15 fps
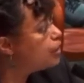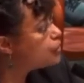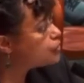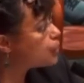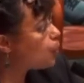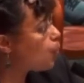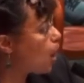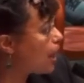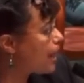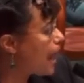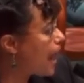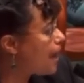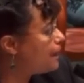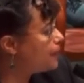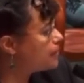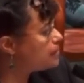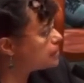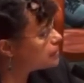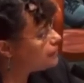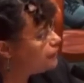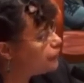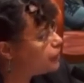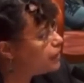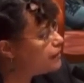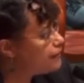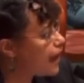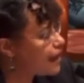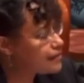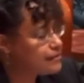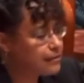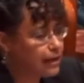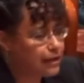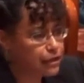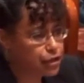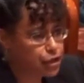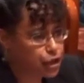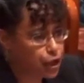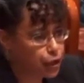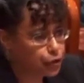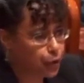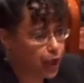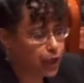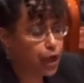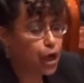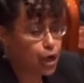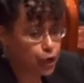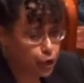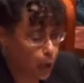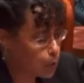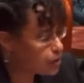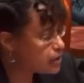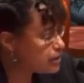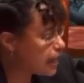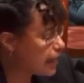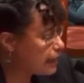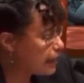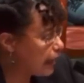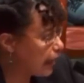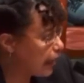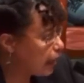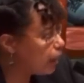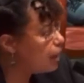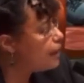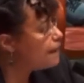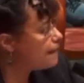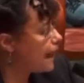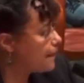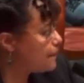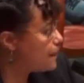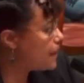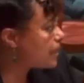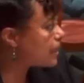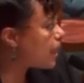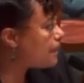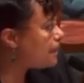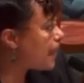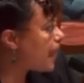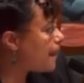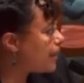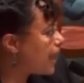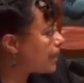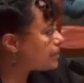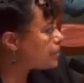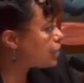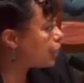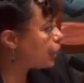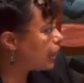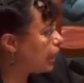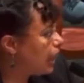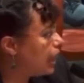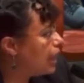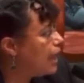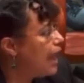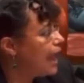So what happens is fully vaccinated children go to daycare, they pick up that bacteria,